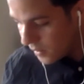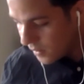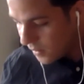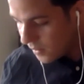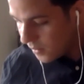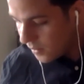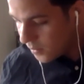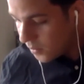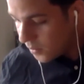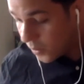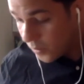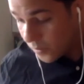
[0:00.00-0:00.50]

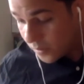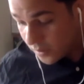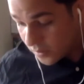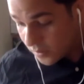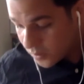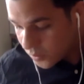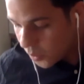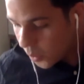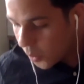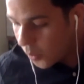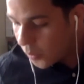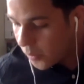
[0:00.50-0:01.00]
in the
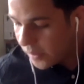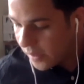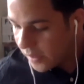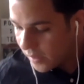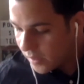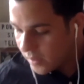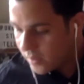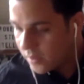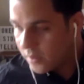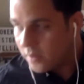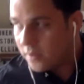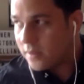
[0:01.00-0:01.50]

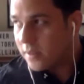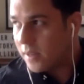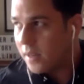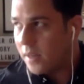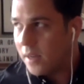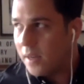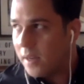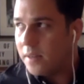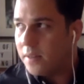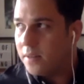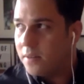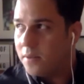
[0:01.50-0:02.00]
story, because
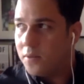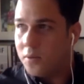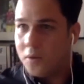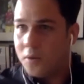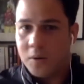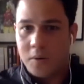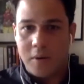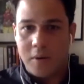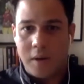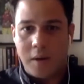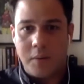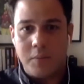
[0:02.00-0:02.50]

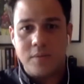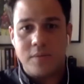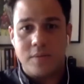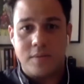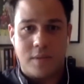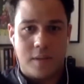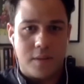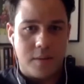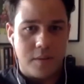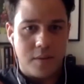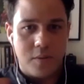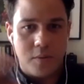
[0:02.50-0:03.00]
I was
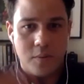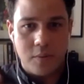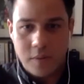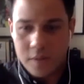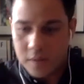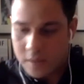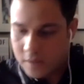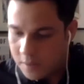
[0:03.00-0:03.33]
telling you in the